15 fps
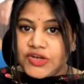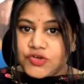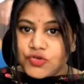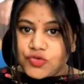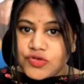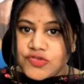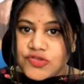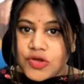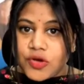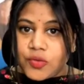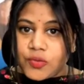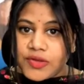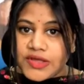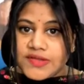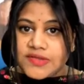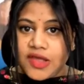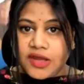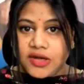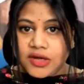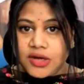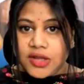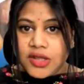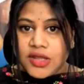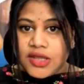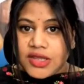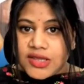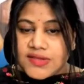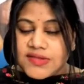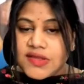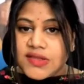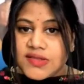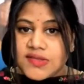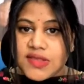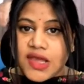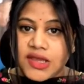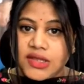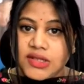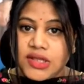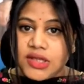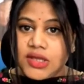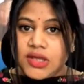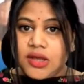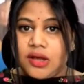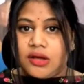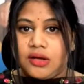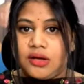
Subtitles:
into the cervix and it's inside the